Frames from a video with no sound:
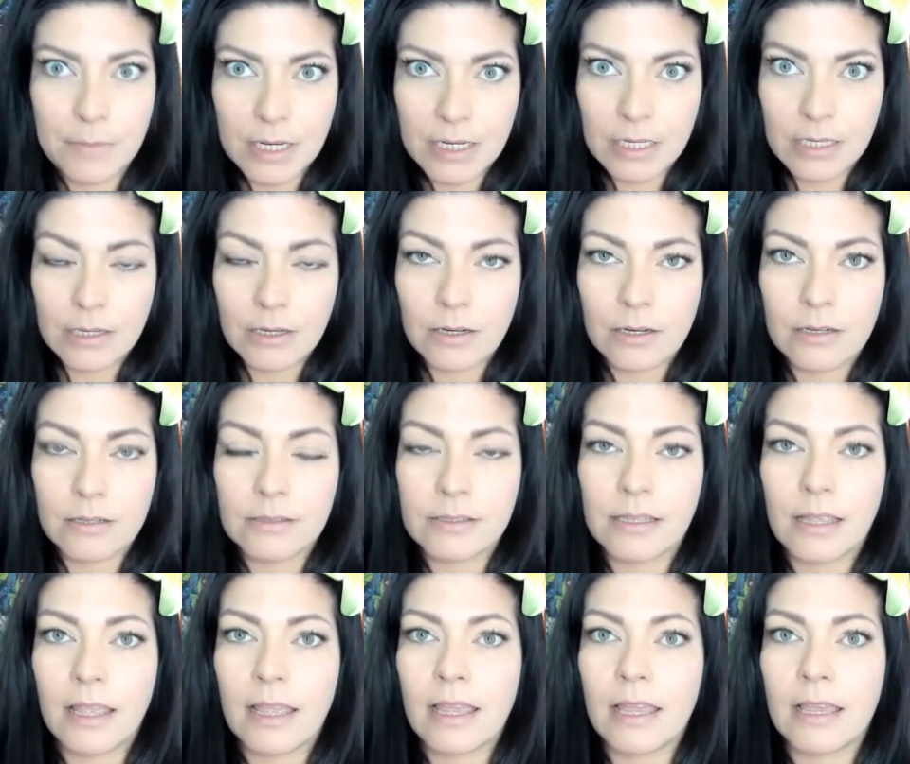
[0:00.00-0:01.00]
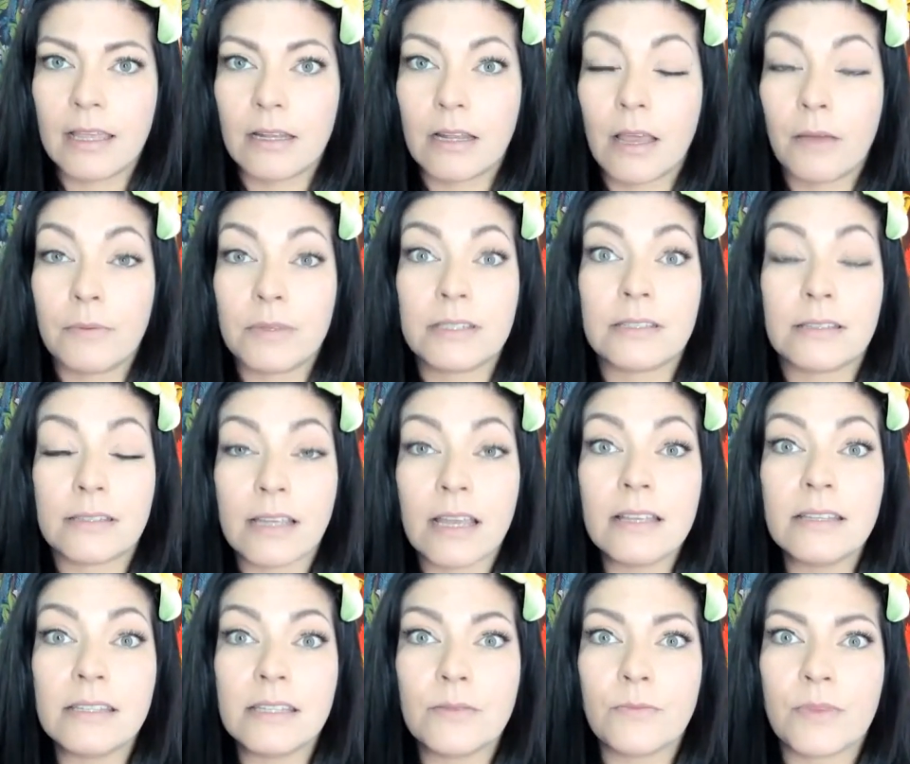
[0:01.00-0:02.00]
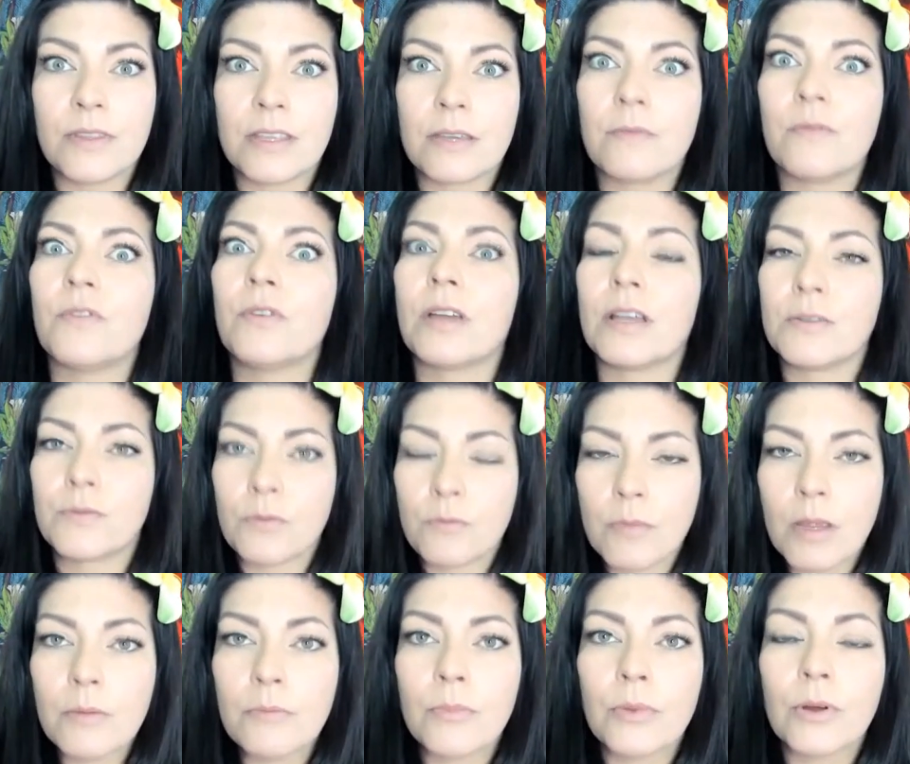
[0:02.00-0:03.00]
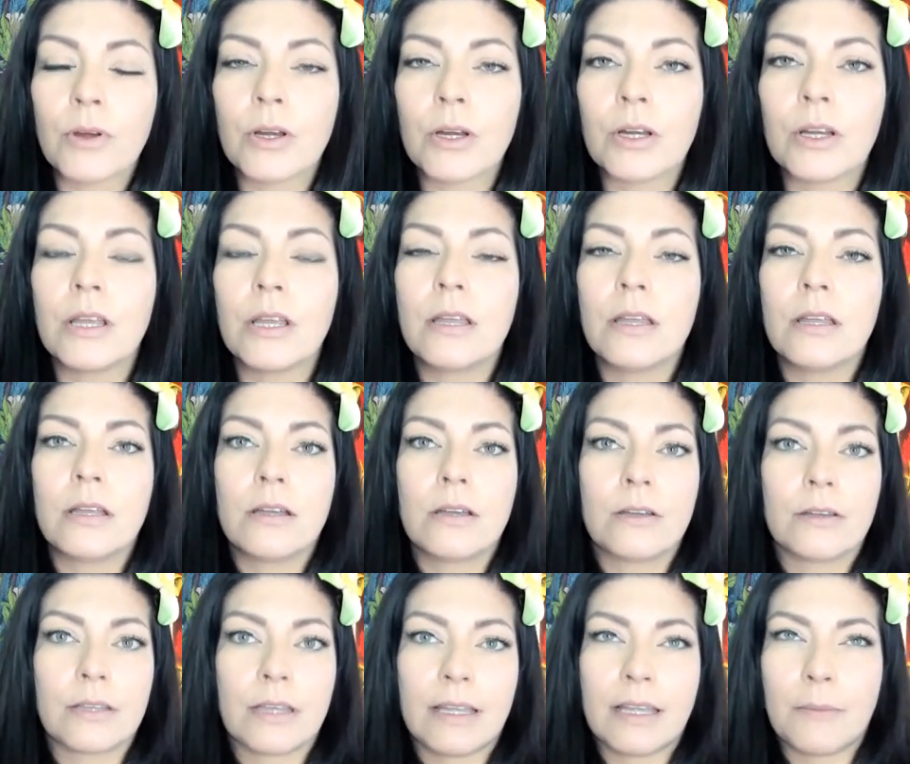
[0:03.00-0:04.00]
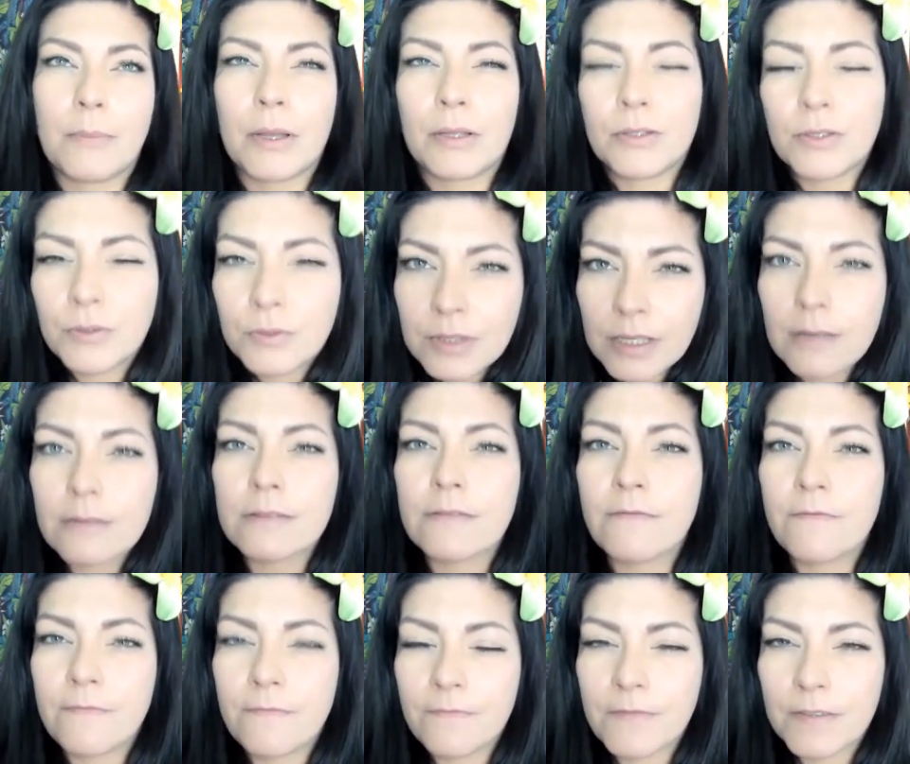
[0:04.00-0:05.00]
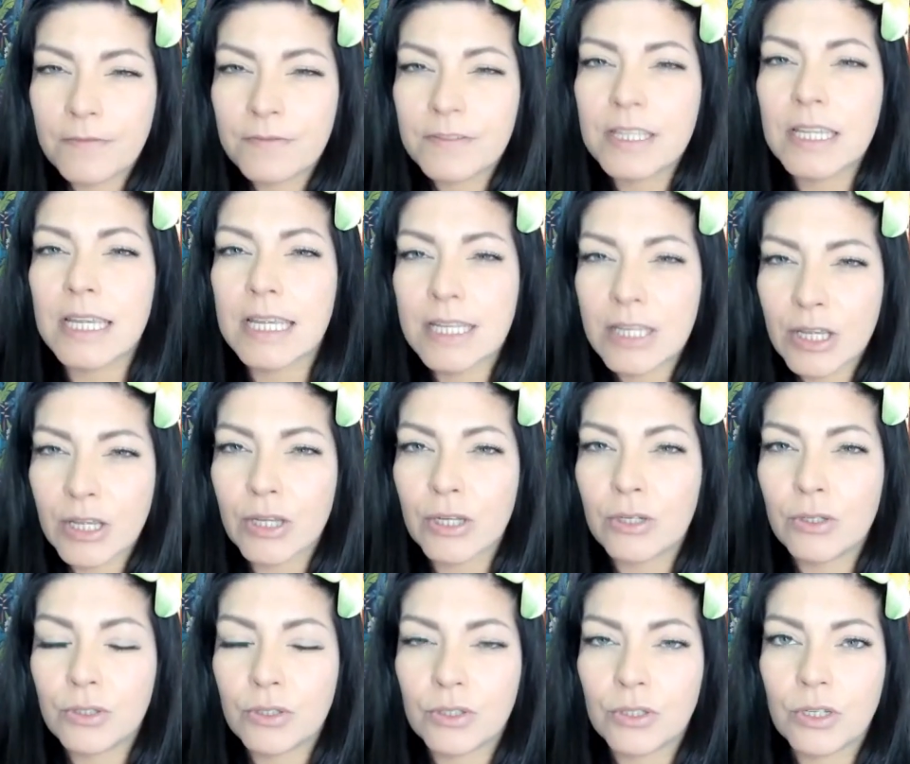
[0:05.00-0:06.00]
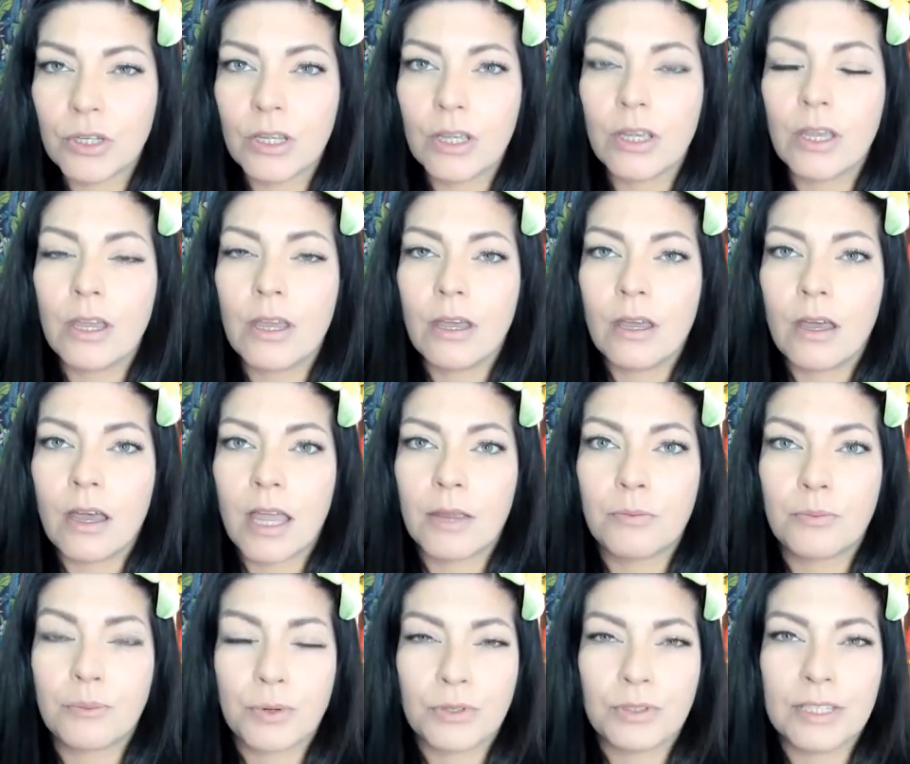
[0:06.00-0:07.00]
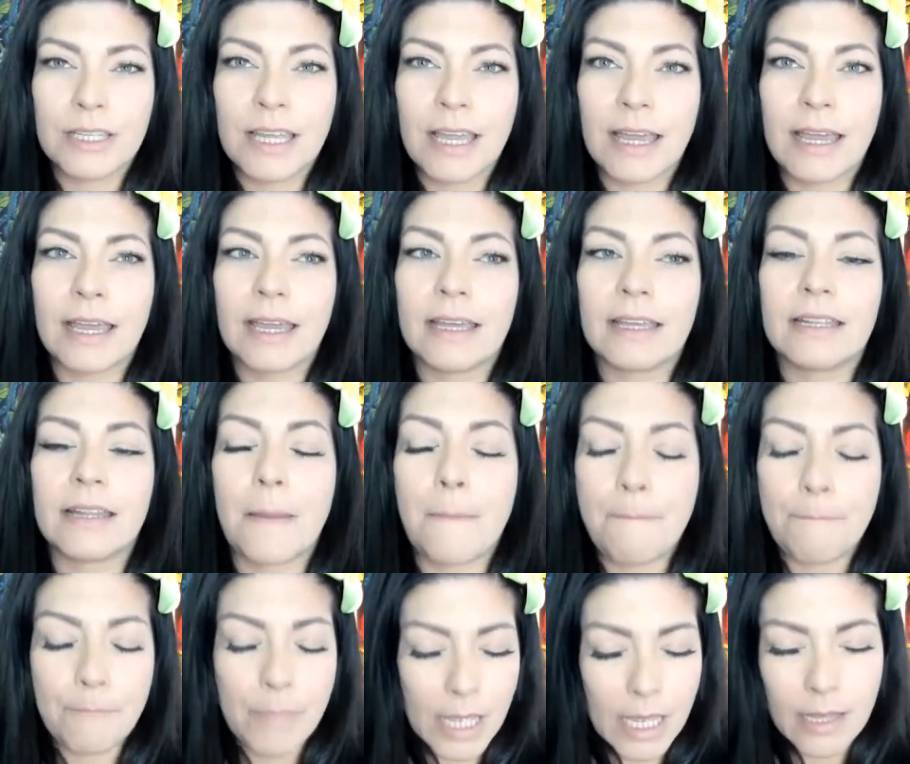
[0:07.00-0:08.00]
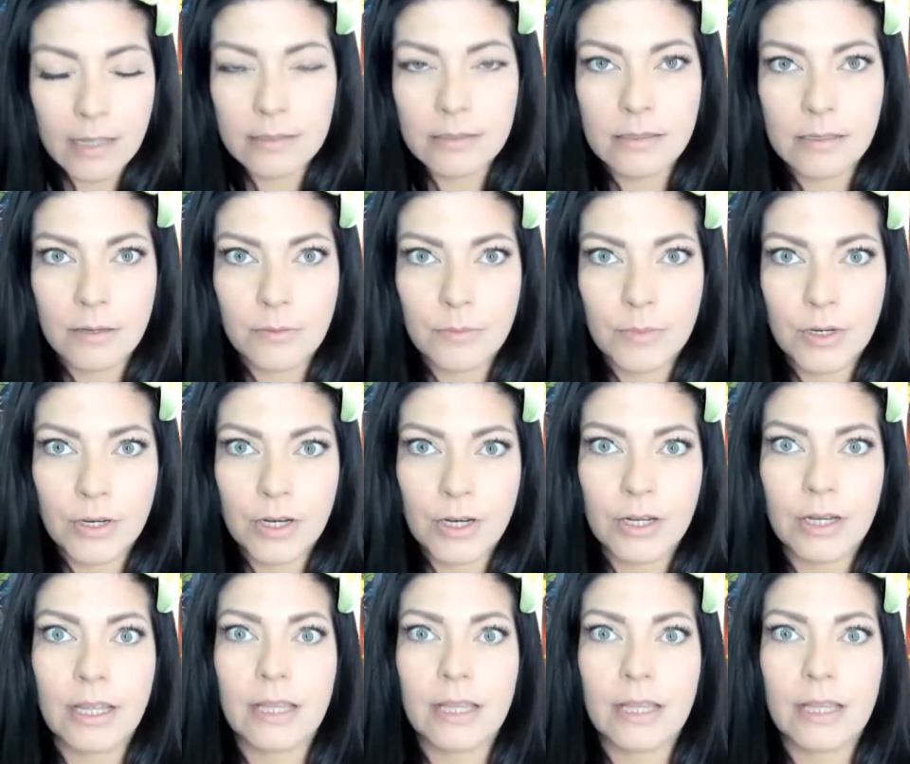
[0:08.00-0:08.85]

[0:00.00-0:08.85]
many years. And I was discussing with them, if you guys remember, like about two thousand fifteen-ish, I really had a bad summer.